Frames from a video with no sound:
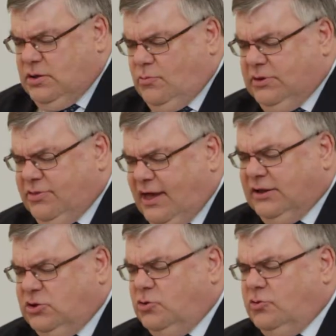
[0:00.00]
We
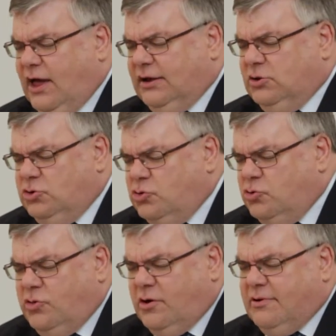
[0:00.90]
thank you that in
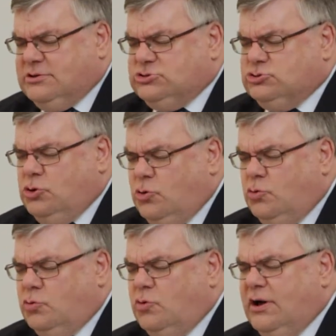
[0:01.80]
you there is
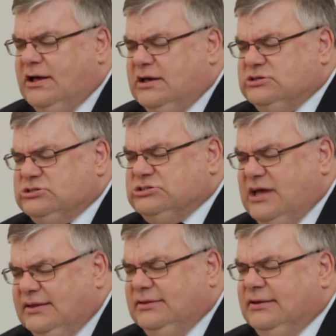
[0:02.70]
no
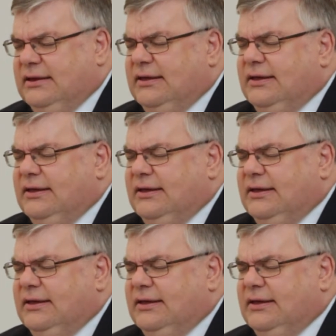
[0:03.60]
sin,